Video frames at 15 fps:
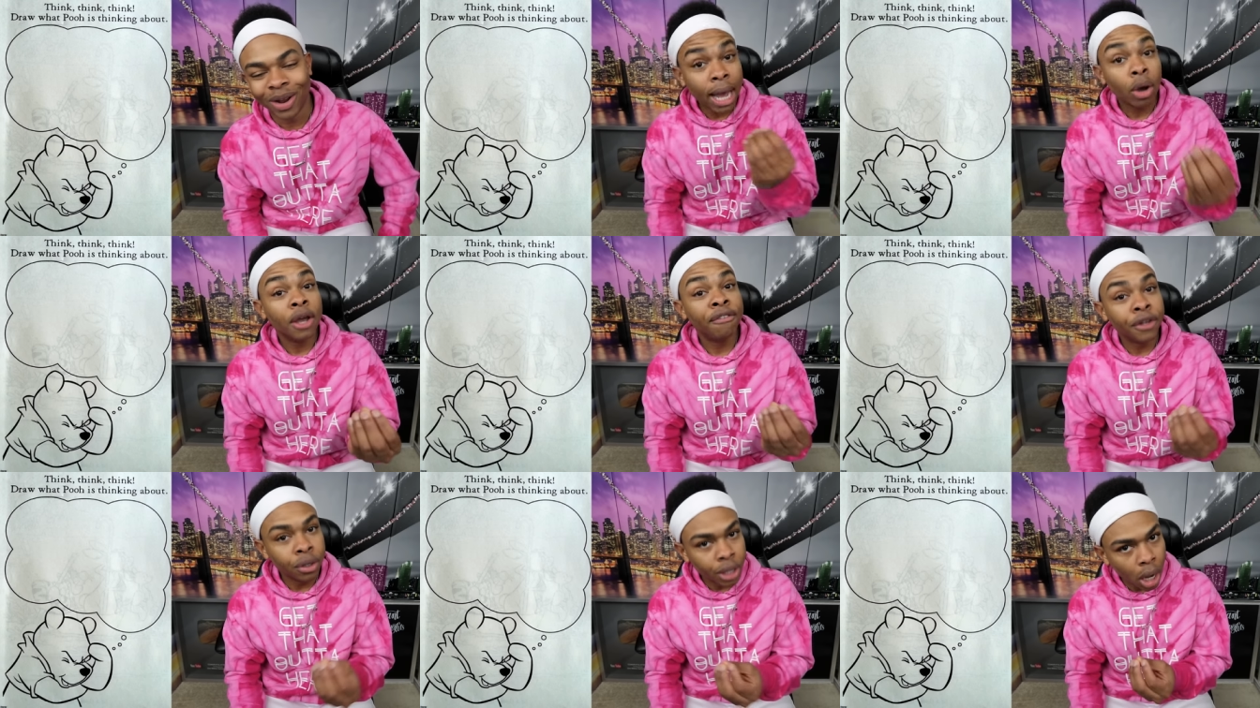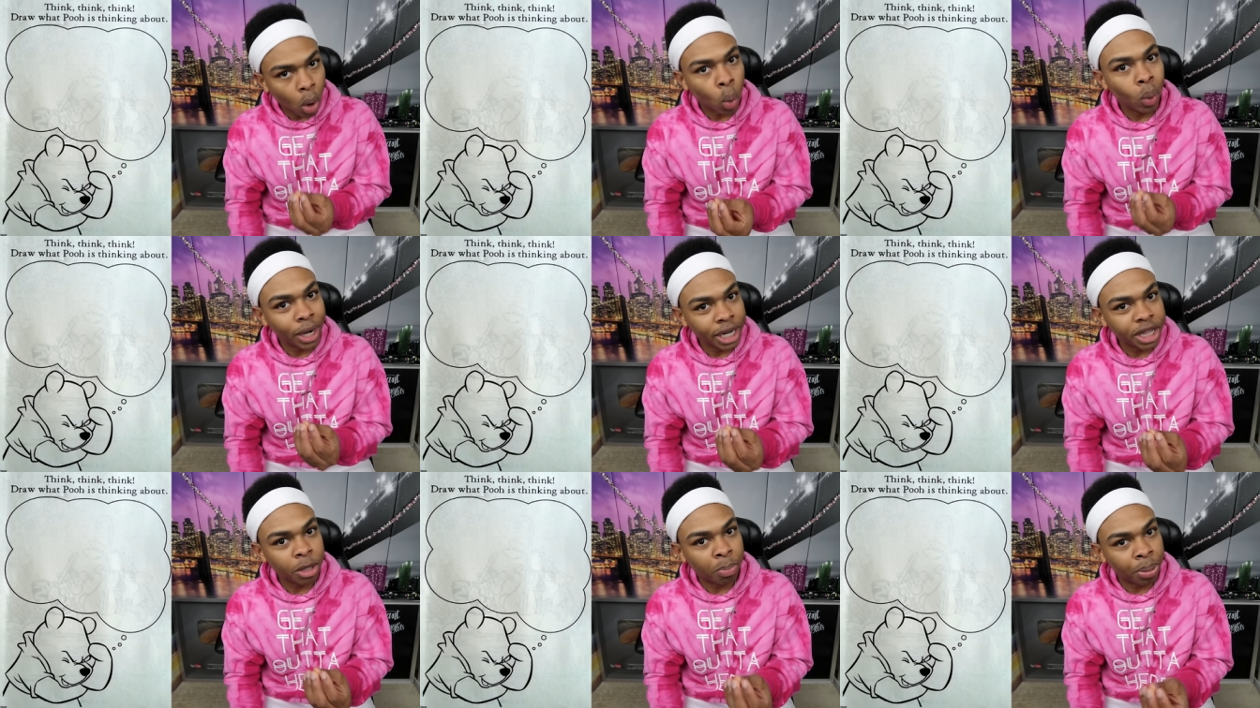Now, if you know
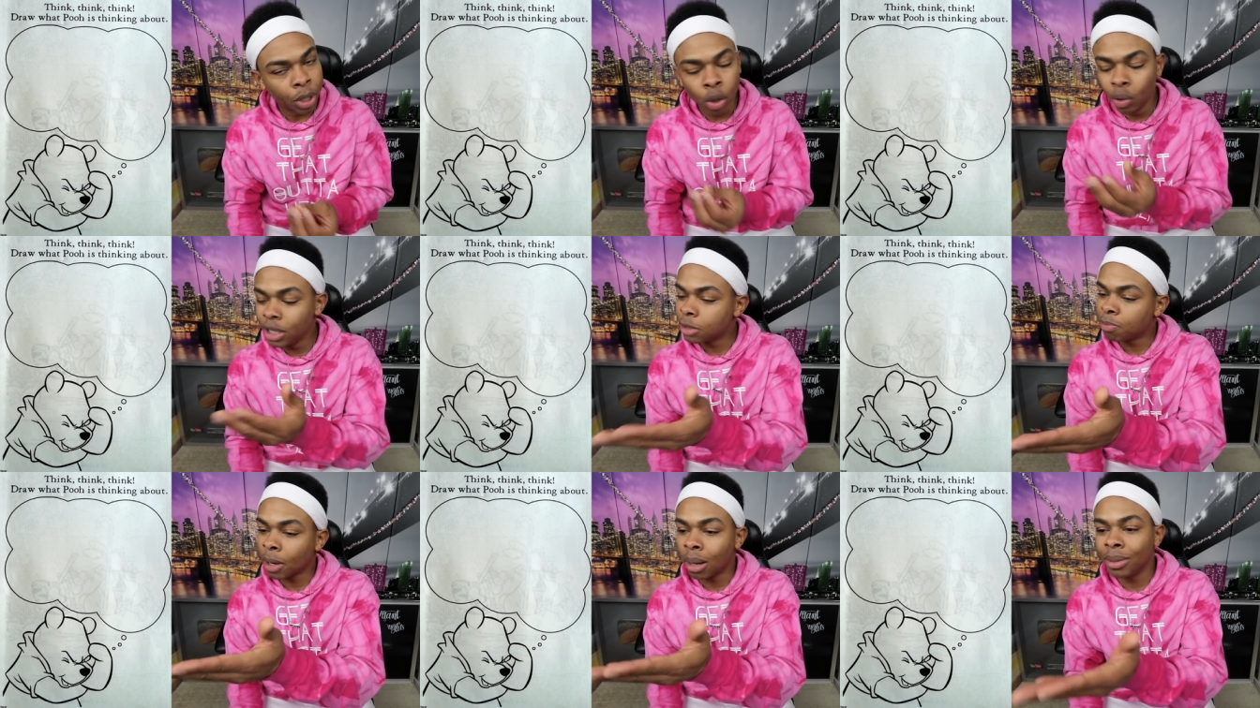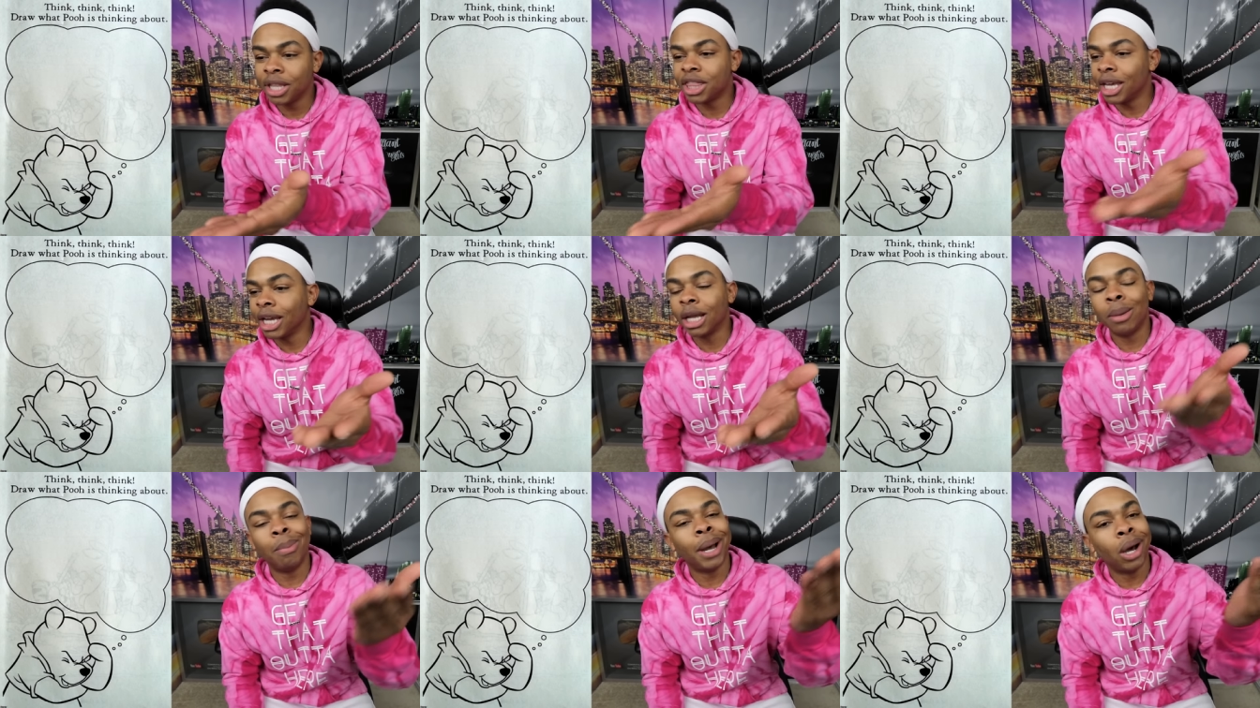Winnie the Pooh, he's probably
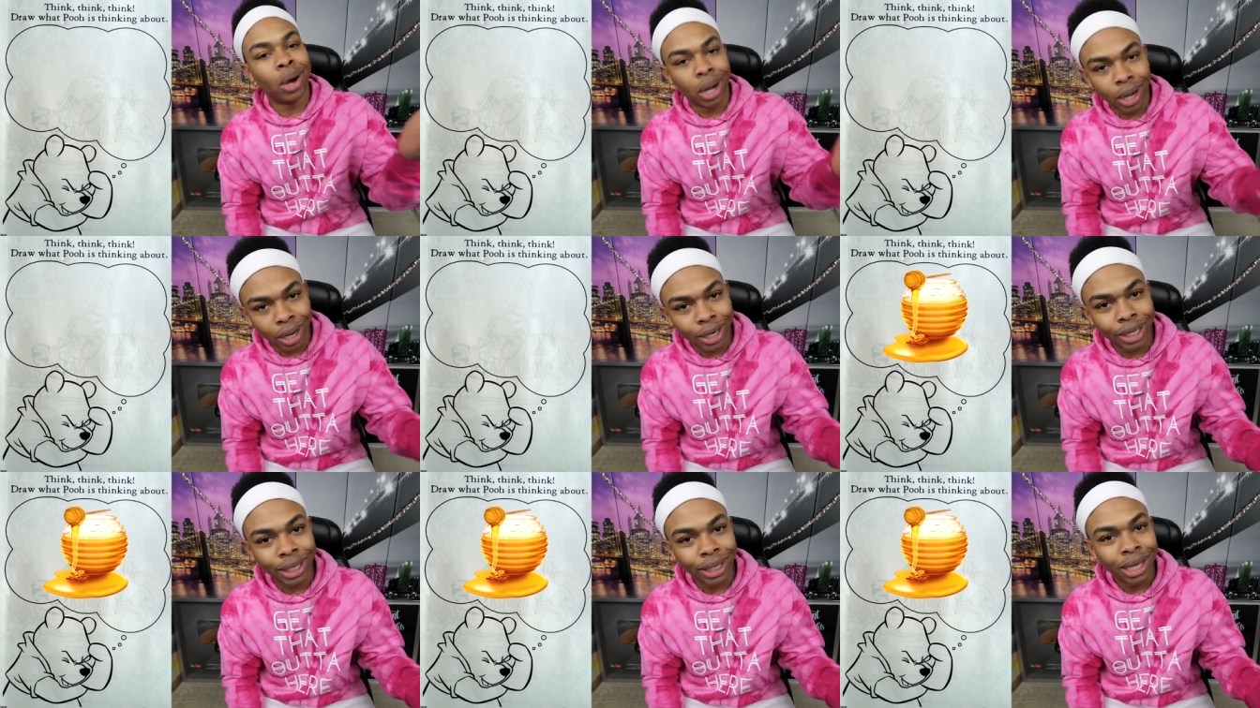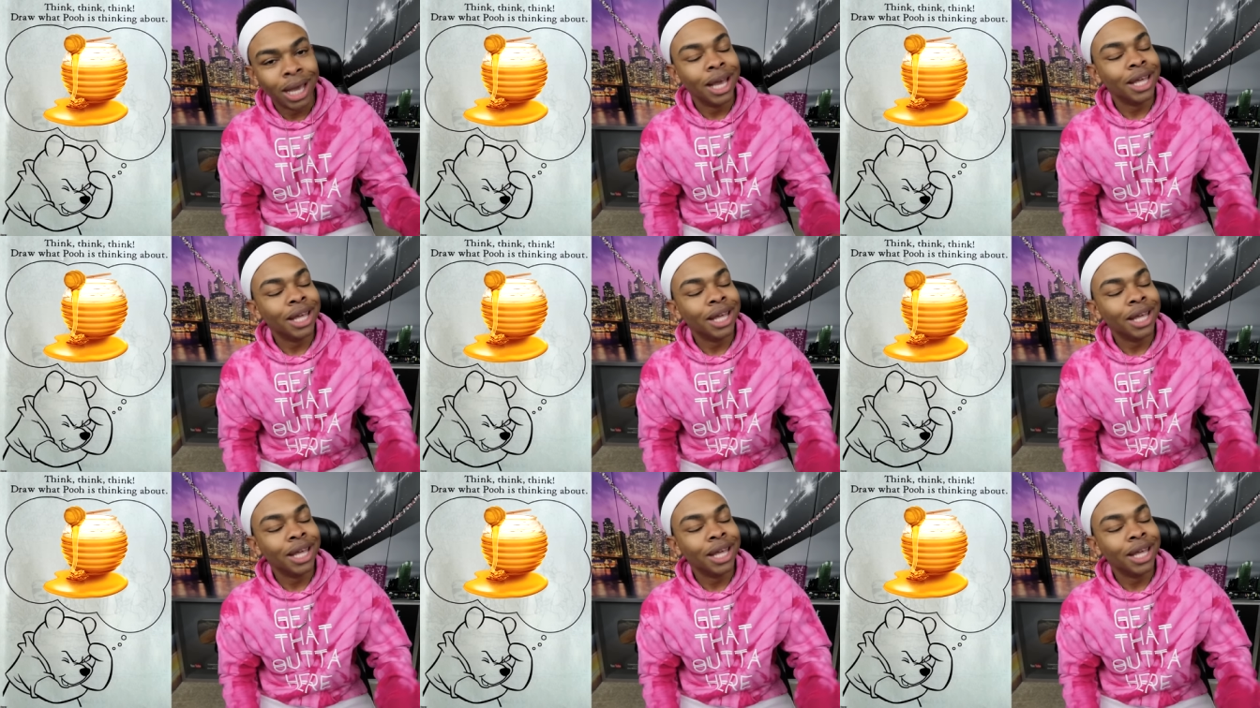thinking about honey,